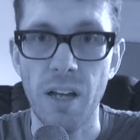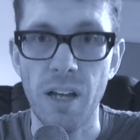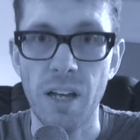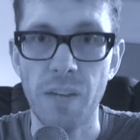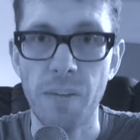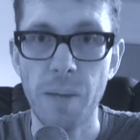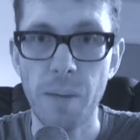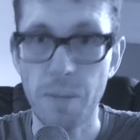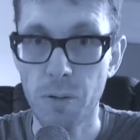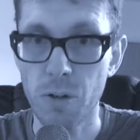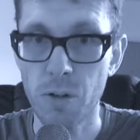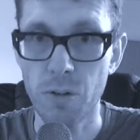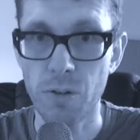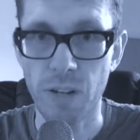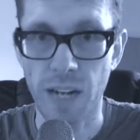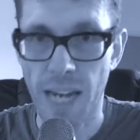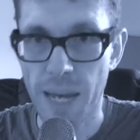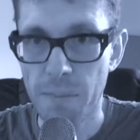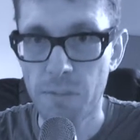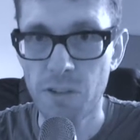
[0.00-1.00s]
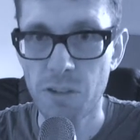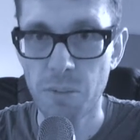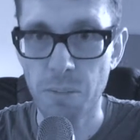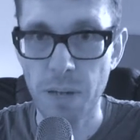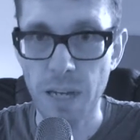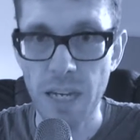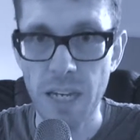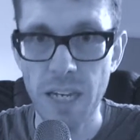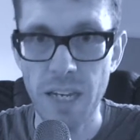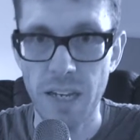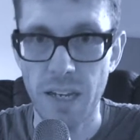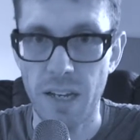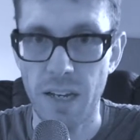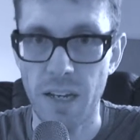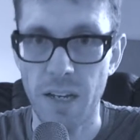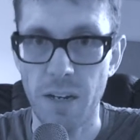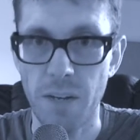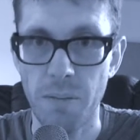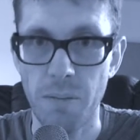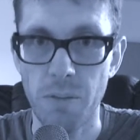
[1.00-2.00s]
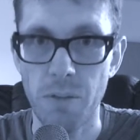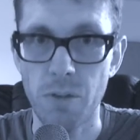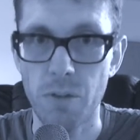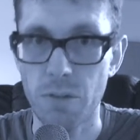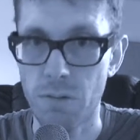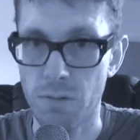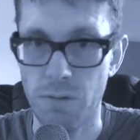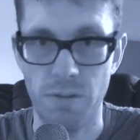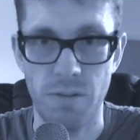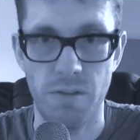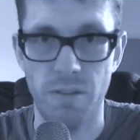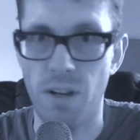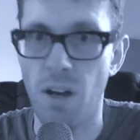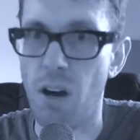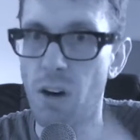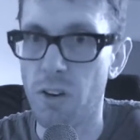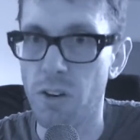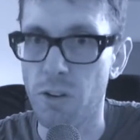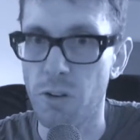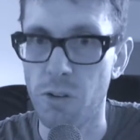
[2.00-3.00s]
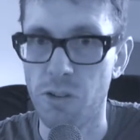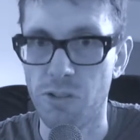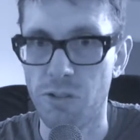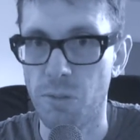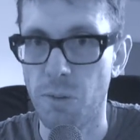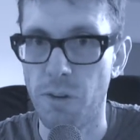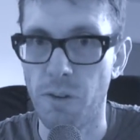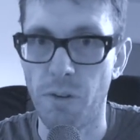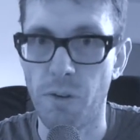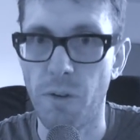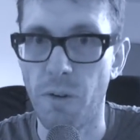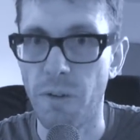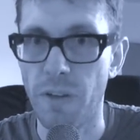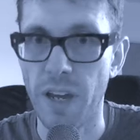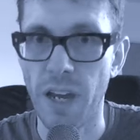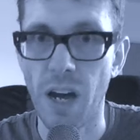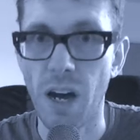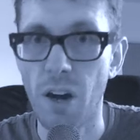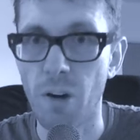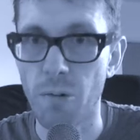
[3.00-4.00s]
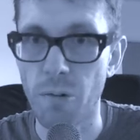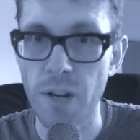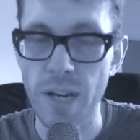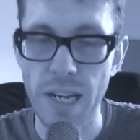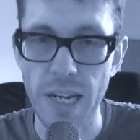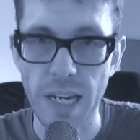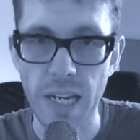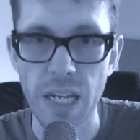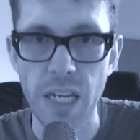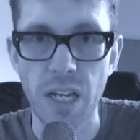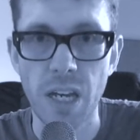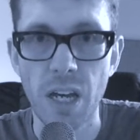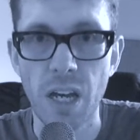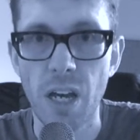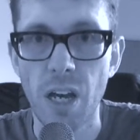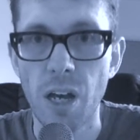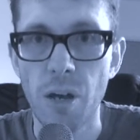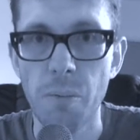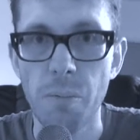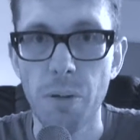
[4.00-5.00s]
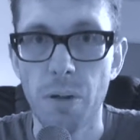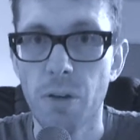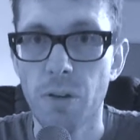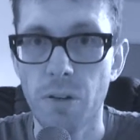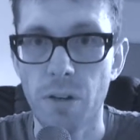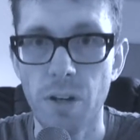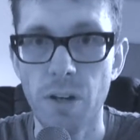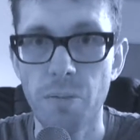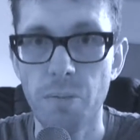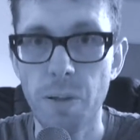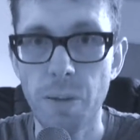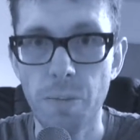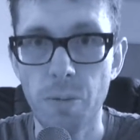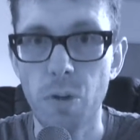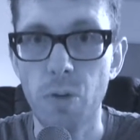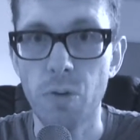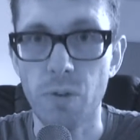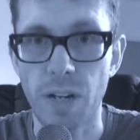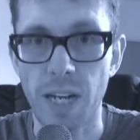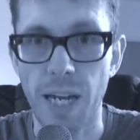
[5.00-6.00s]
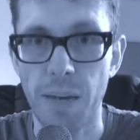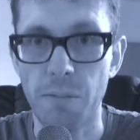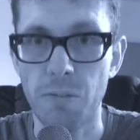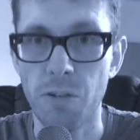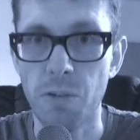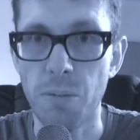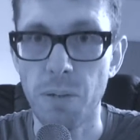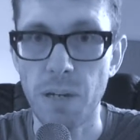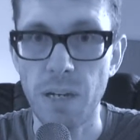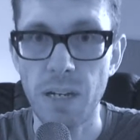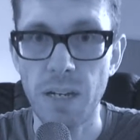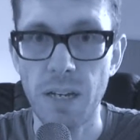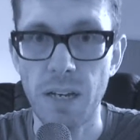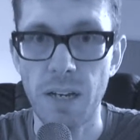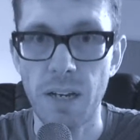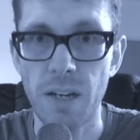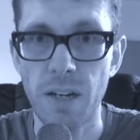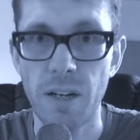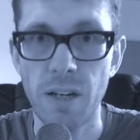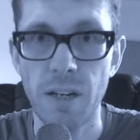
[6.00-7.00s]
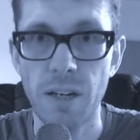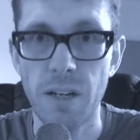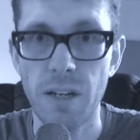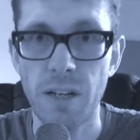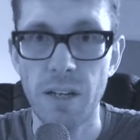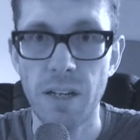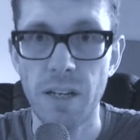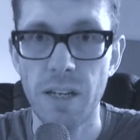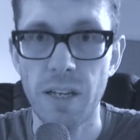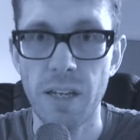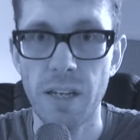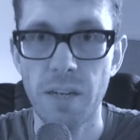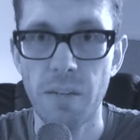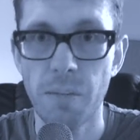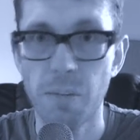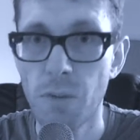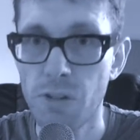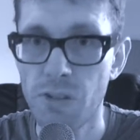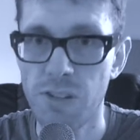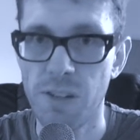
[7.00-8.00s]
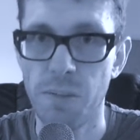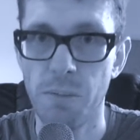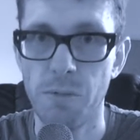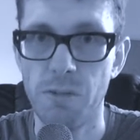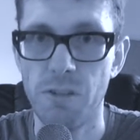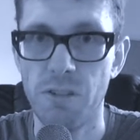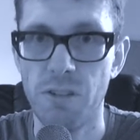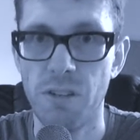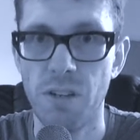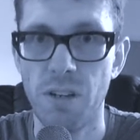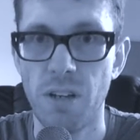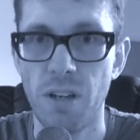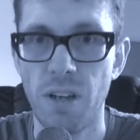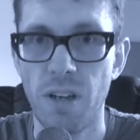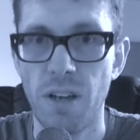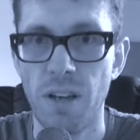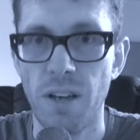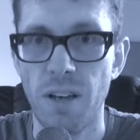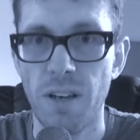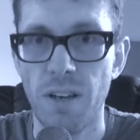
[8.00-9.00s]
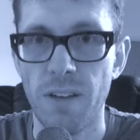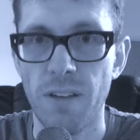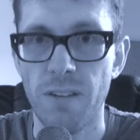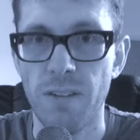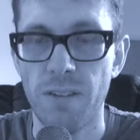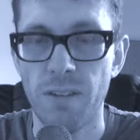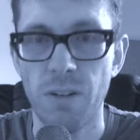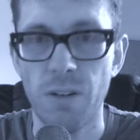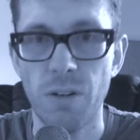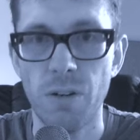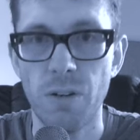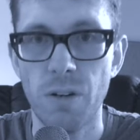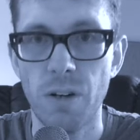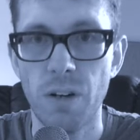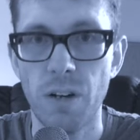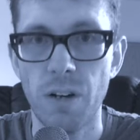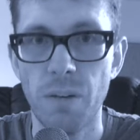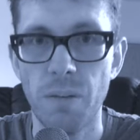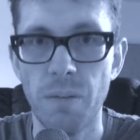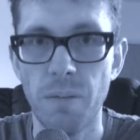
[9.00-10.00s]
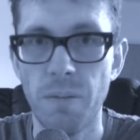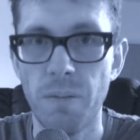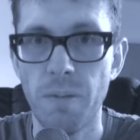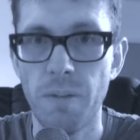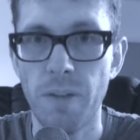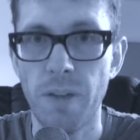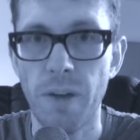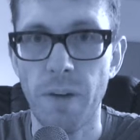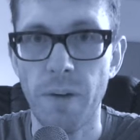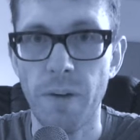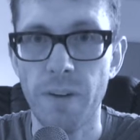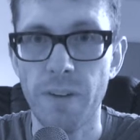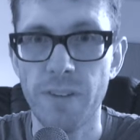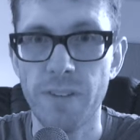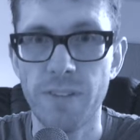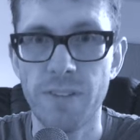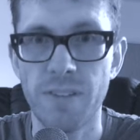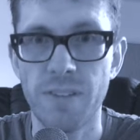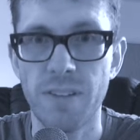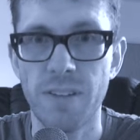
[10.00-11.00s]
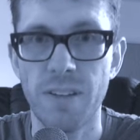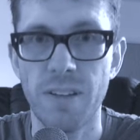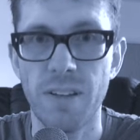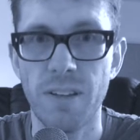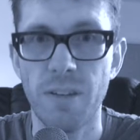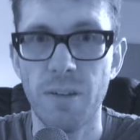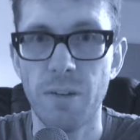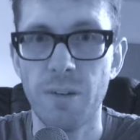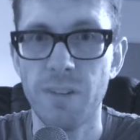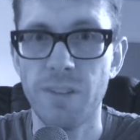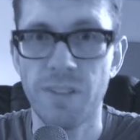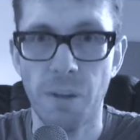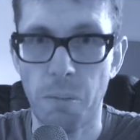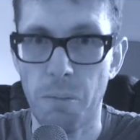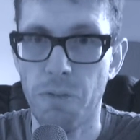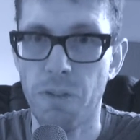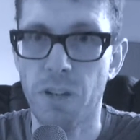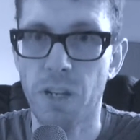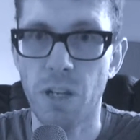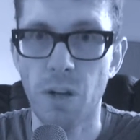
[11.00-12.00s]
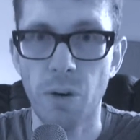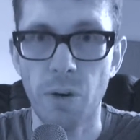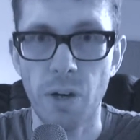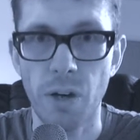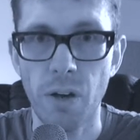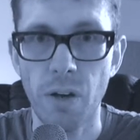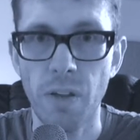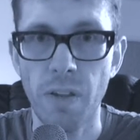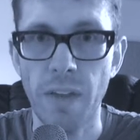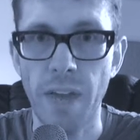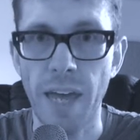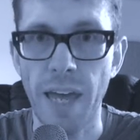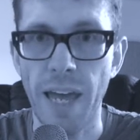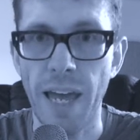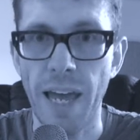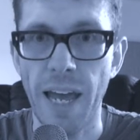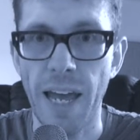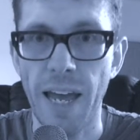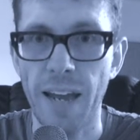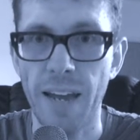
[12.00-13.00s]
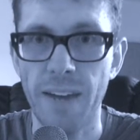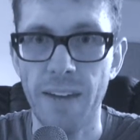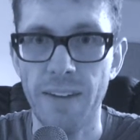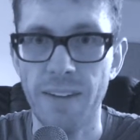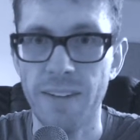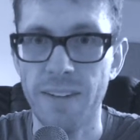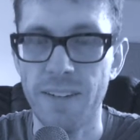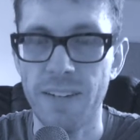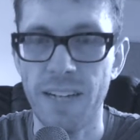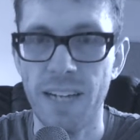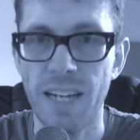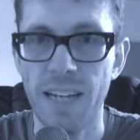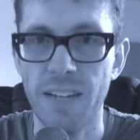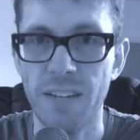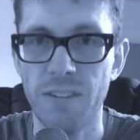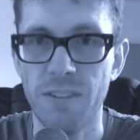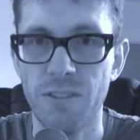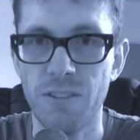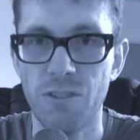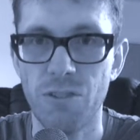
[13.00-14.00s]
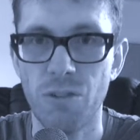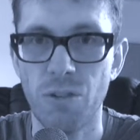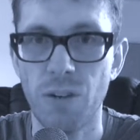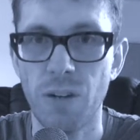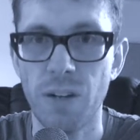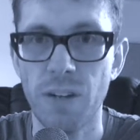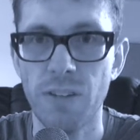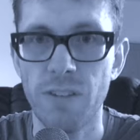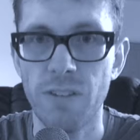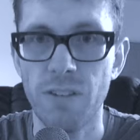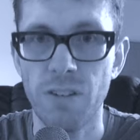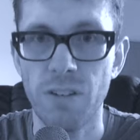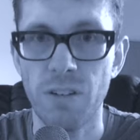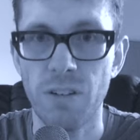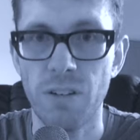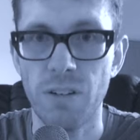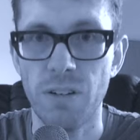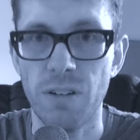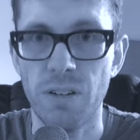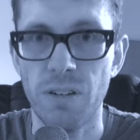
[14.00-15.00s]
people who claim to be. You can argue as to whether or not they are really, but people who claim to be Muslims. So there is something going on there, and trying to